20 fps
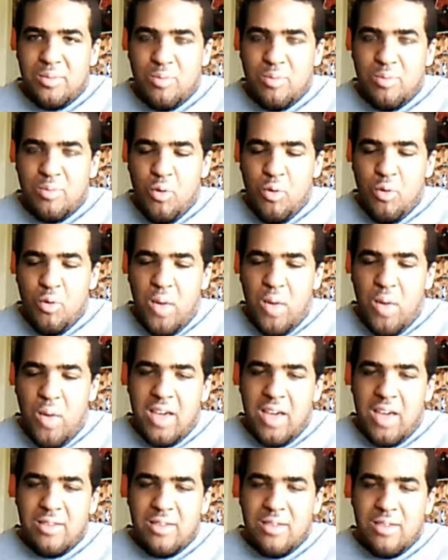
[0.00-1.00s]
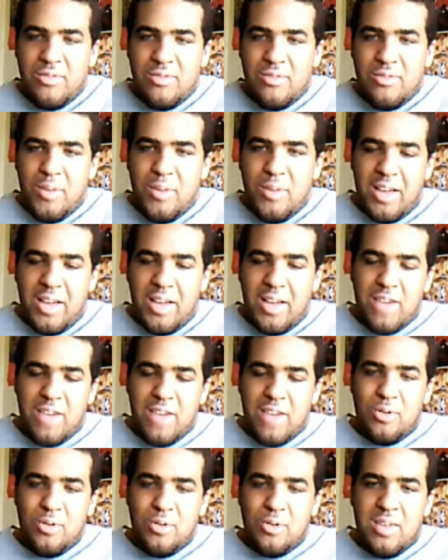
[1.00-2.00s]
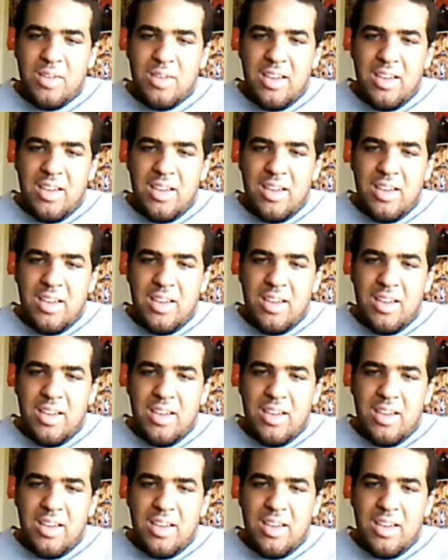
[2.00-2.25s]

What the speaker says: move away from Akainu,